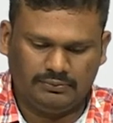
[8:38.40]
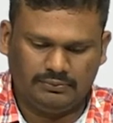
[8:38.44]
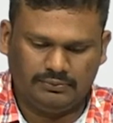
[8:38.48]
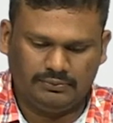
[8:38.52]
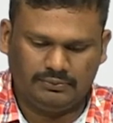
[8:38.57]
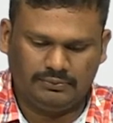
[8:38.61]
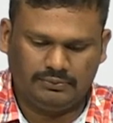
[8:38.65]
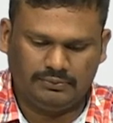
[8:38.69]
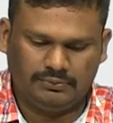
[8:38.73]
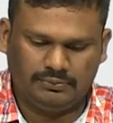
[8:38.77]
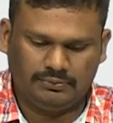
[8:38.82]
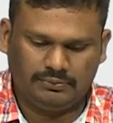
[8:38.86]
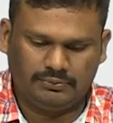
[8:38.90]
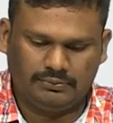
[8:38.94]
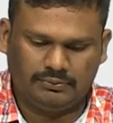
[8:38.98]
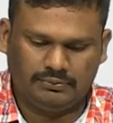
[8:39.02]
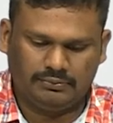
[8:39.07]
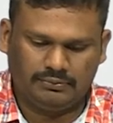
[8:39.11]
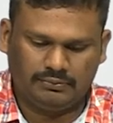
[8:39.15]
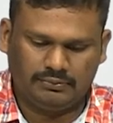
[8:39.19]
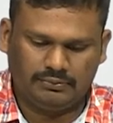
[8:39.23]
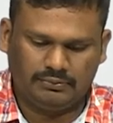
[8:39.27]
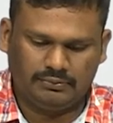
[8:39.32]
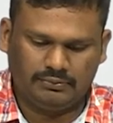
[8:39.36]

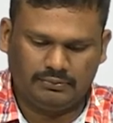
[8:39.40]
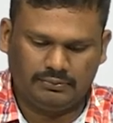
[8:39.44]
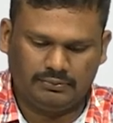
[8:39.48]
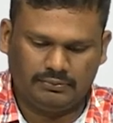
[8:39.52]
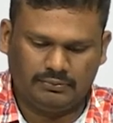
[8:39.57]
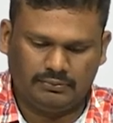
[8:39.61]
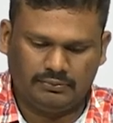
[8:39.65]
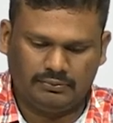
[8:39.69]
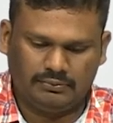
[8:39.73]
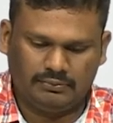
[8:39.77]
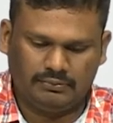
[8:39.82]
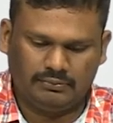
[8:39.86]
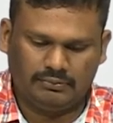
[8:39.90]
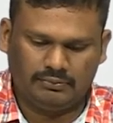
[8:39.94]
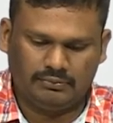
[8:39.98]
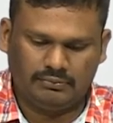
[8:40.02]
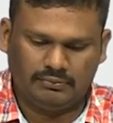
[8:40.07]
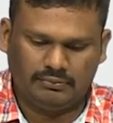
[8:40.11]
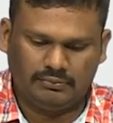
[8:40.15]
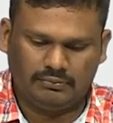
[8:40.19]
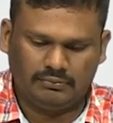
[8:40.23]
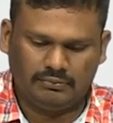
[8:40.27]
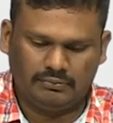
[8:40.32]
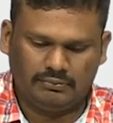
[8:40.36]

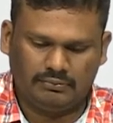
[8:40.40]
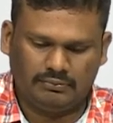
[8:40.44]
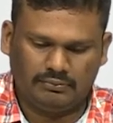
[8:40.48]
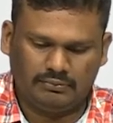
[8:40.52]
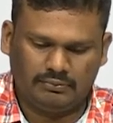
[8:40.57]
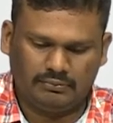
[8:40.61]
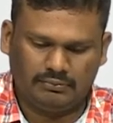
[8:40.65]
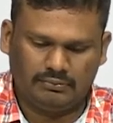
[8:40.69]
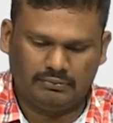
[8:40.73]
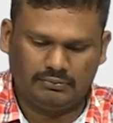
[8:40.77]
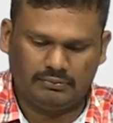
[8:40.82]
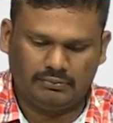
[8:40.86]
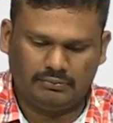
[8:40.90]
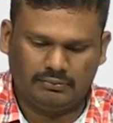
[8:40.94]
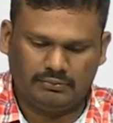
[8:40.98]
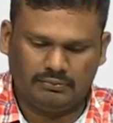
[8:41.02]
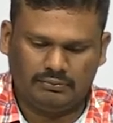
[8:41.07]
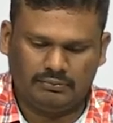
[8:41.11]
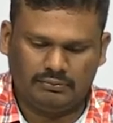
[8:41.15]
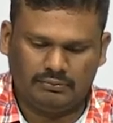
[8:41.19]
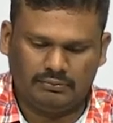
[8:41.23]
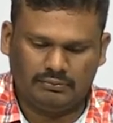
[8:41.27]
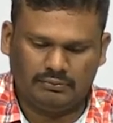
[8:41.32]
Nothing is said.